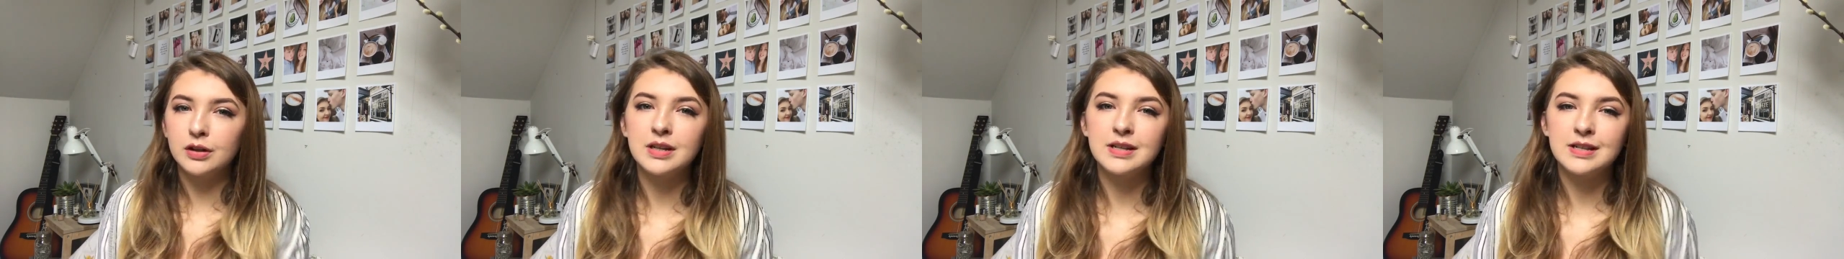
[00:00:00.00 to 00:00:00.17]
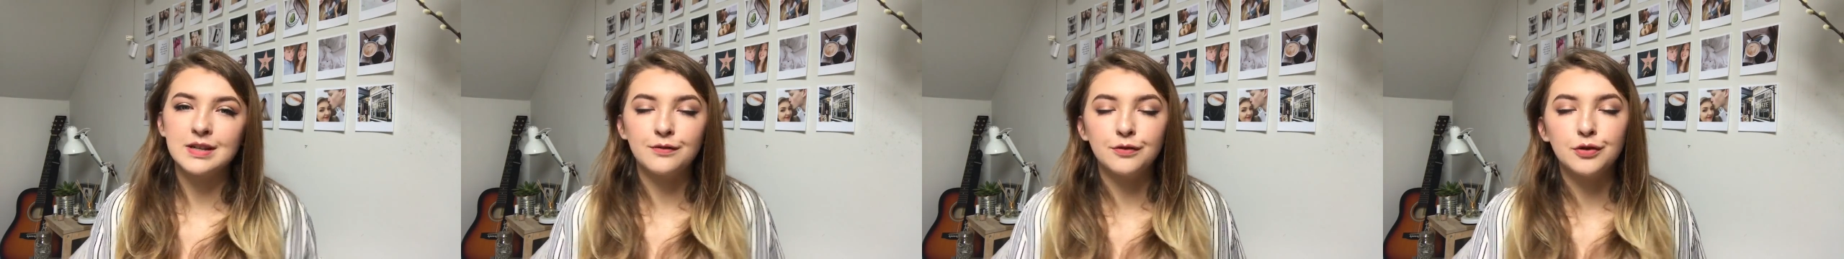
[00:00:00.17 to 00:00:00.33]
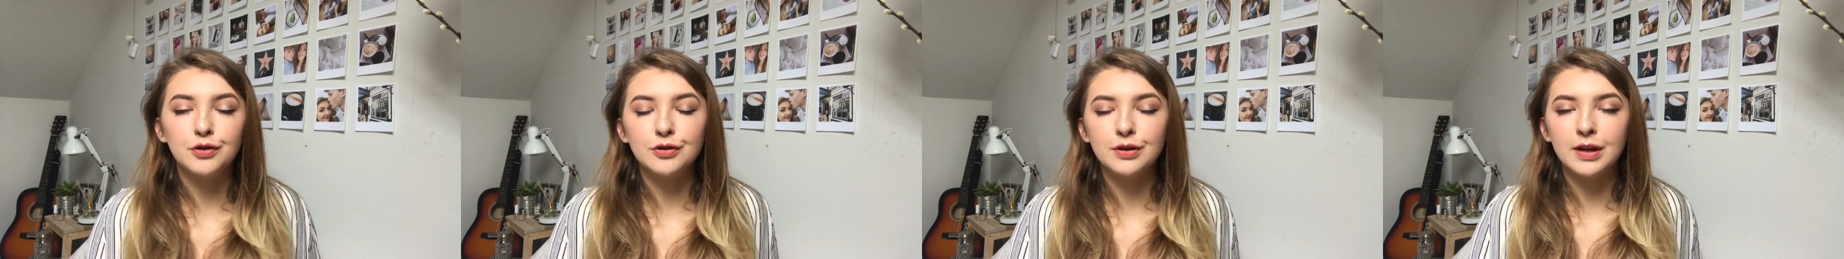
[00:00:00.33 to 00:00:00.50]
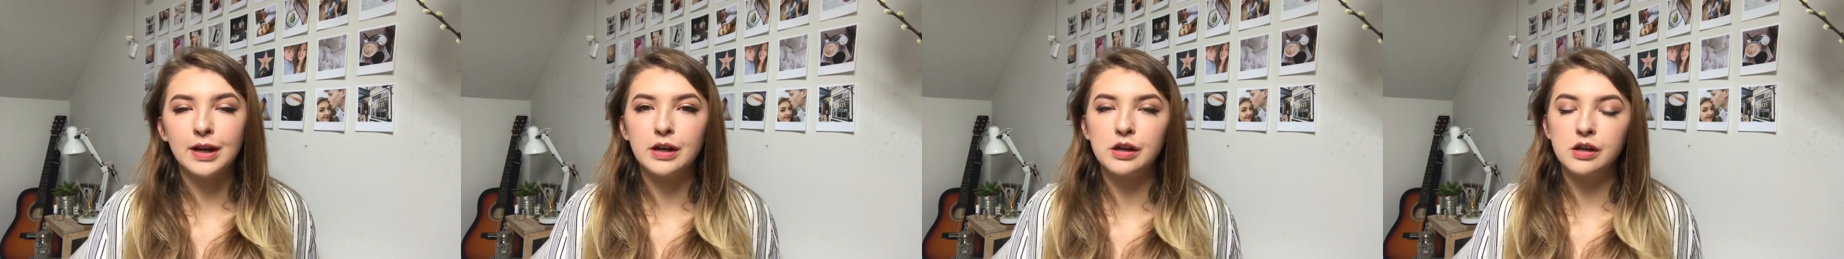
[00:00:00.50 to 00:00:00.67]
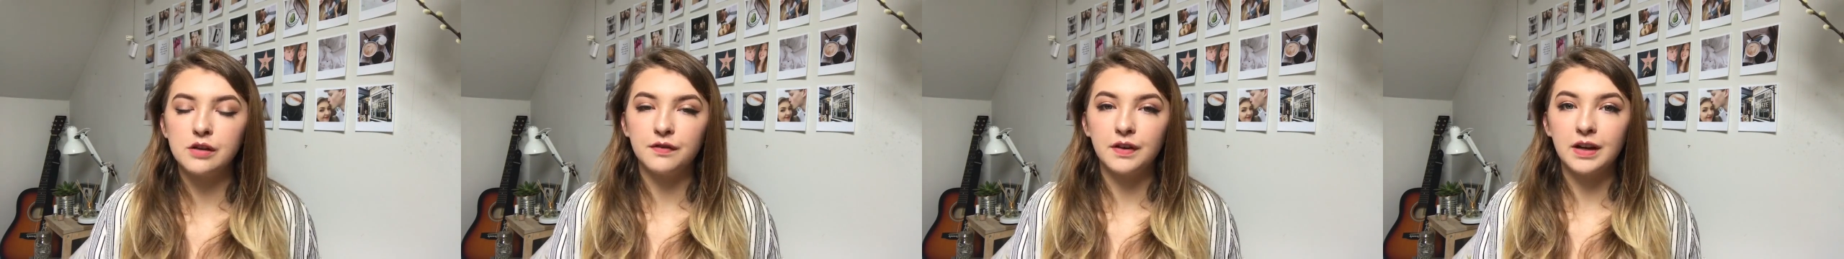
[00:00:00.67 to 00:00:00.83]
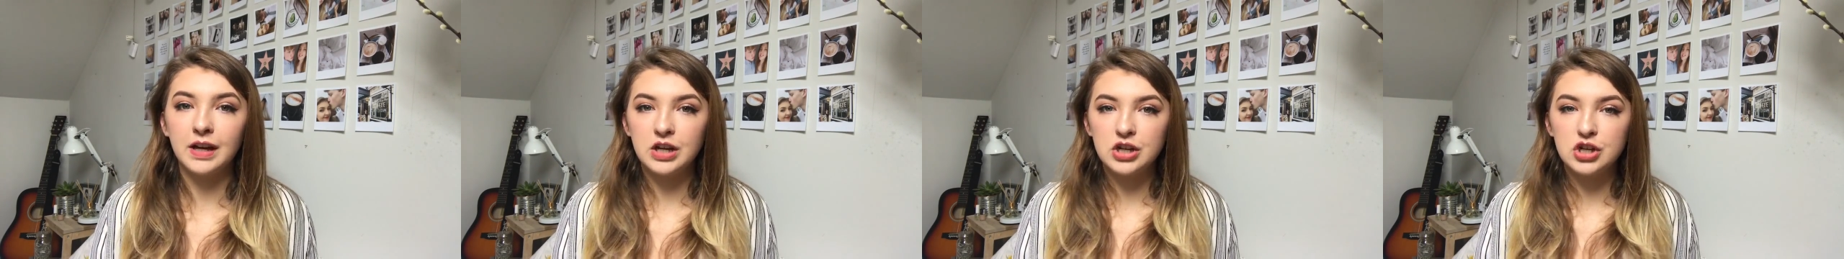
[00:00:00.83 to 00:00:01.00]
because if you do get
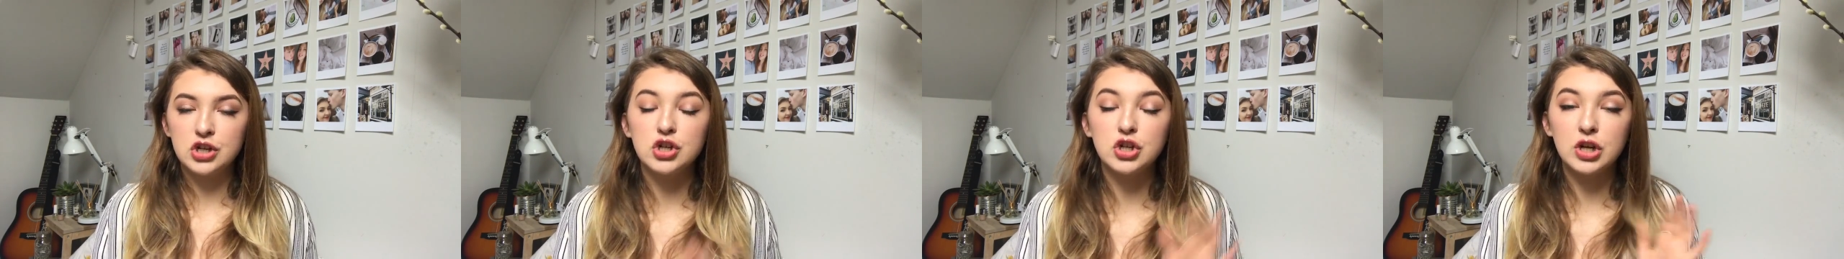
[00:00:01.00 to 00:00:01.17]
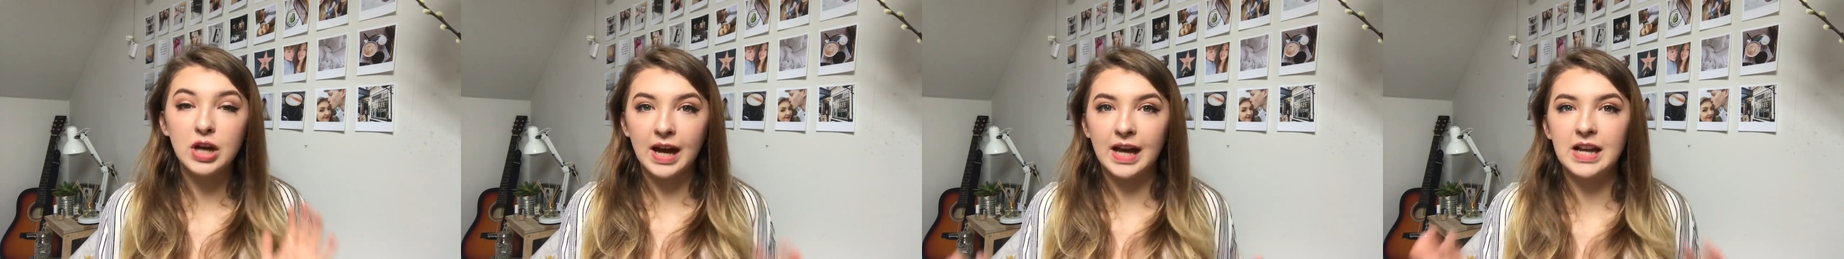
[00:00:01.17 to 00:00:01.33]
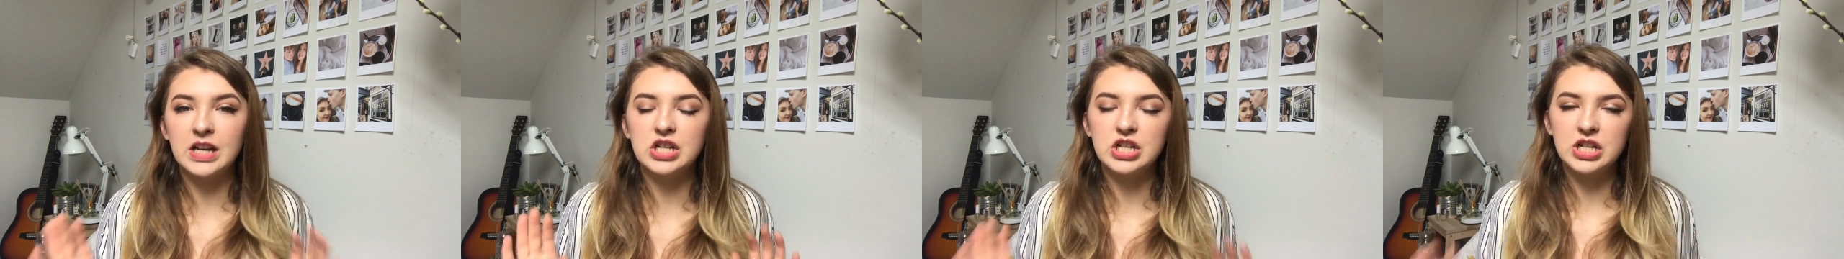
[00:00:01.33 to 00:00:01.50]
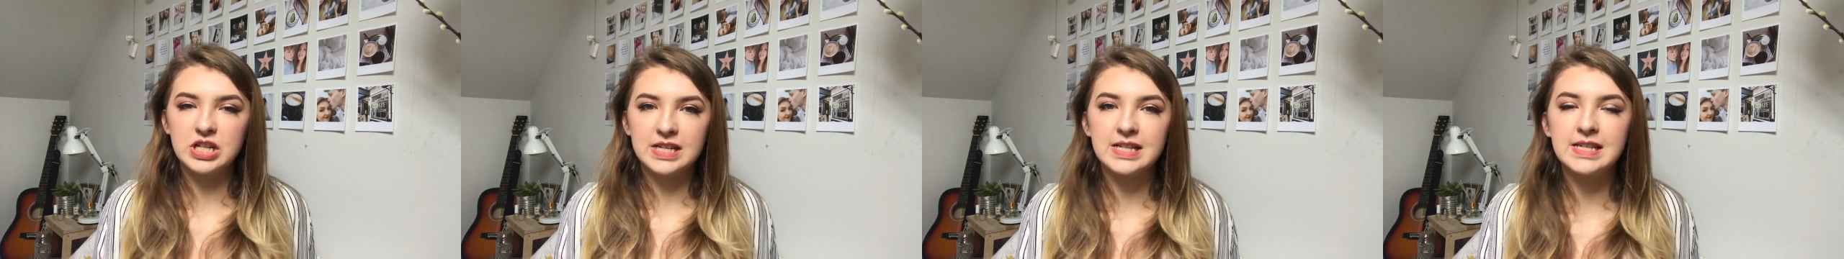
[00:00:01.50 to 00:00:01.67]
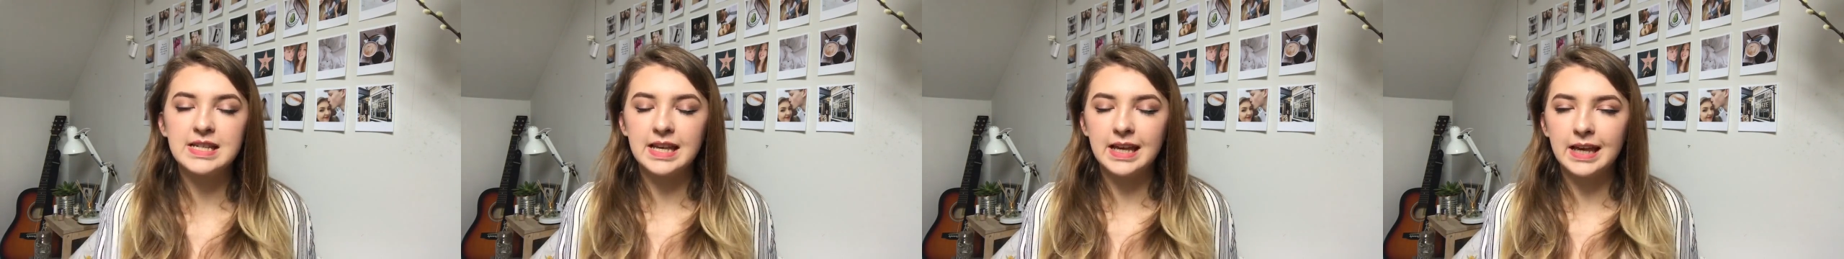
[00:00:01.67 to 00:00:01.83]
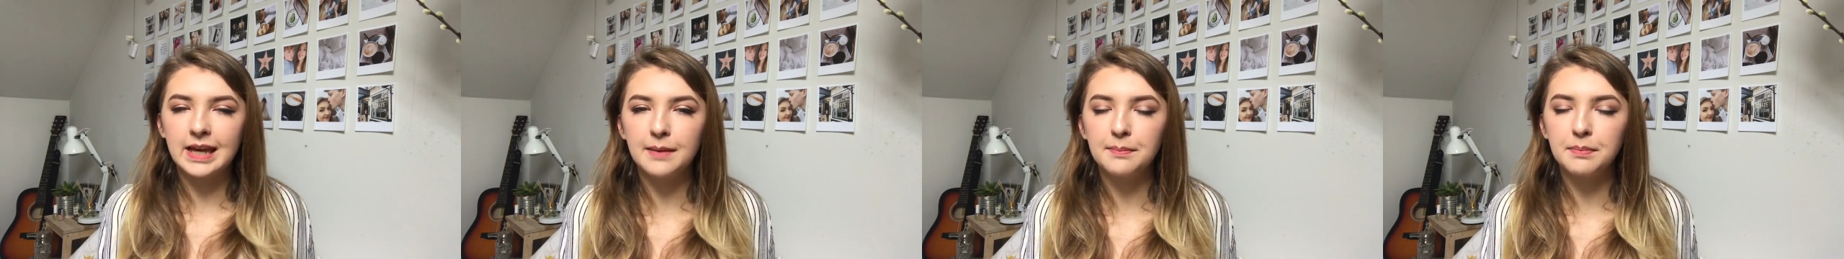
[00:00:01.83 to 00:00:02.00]
notifications you can't actually
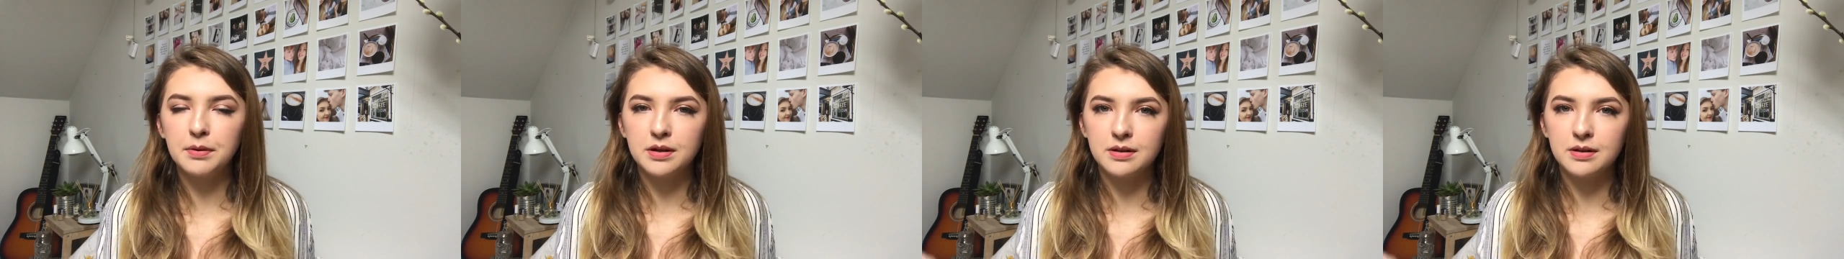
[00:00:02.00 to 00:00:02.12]
see it,